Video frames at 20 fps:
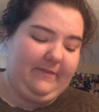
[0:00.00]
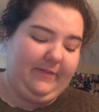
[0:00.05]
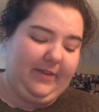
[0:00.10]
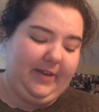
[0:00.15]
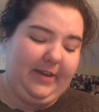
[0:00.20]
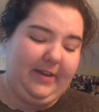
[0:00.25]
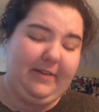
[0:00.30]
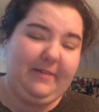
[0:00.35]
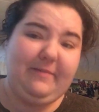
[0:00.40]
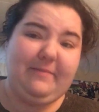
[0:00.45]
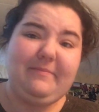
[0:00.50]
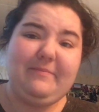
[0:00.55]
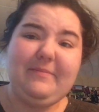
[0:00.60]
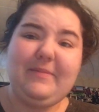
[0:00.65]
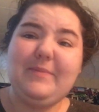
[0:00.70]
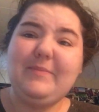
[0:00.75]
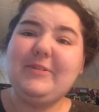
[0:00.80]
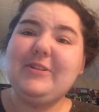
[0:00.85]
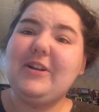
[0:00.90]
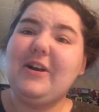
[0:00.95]
of like
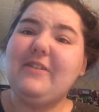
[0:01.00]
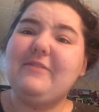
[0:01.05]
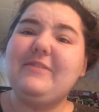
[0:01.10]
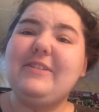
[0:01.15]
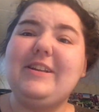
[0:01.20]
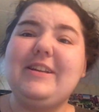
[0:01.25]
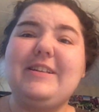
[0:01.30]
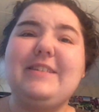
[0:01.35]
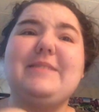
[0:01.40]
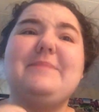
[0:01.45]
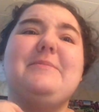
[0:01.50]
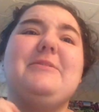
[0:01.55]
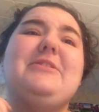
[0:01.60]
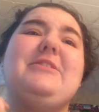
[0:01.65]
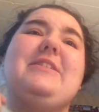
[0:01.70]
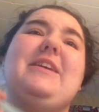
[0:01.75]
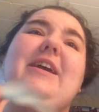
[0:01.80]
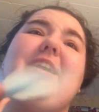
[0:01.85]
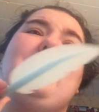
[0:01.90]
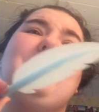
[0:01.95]
maybe not reading as much
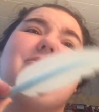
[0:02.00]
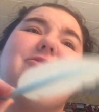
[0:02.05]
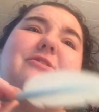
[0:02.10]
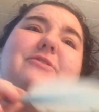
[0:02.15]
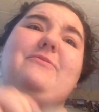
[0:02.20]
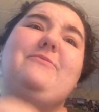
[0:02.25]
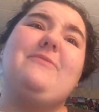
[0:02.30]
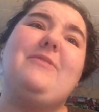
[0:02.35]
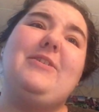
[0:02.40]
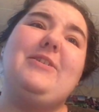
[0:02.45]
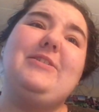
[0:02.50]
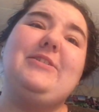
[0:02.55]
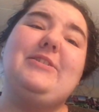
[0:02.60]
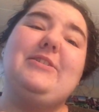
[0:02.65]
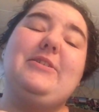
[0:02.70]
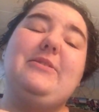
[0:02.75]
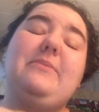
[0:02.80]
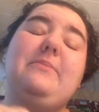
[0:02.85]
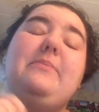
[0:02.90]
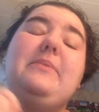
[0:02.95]
as I actually want
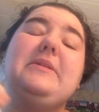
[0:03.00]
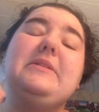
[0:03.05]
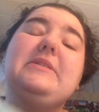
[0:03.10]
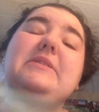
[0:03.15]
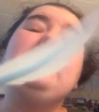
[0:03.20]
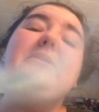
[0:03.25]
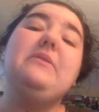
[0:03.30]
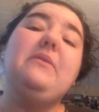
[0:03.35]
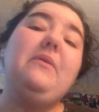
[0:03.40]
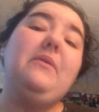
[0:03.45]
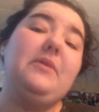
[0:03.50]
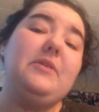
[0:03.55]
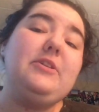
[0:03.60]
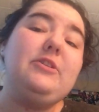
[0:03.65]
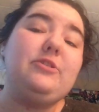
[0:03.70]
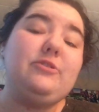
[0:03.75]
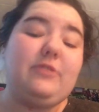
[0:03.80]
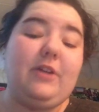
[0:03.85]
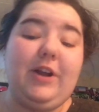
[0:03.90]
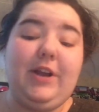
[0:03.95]
to, but still going
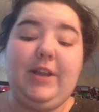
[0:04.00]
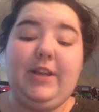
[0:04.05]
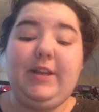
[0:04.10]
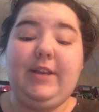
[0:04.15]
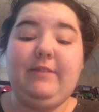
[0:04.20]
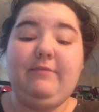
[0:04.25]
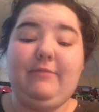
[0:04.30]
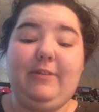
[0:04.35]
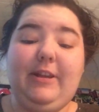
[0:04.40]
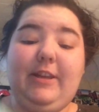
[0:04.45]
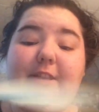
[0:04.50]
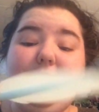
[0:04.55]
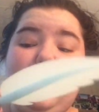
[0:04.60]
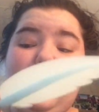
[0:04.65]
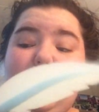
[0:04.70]
to try and read